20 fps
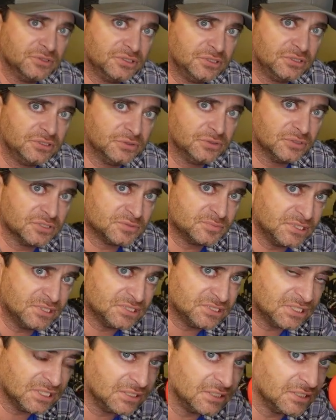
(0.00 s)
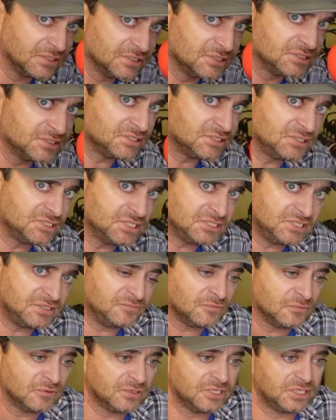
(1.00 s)
into a USB stick. Now this is a
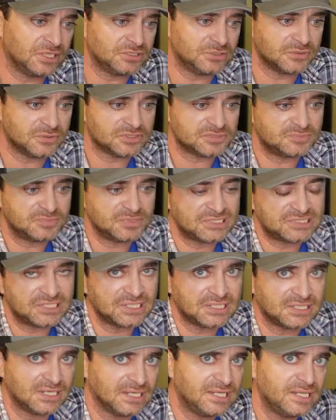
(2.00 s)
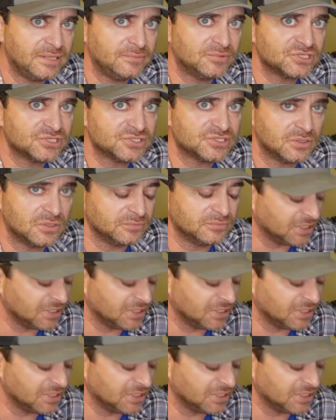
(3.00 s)
64 gig USB stick and I keep this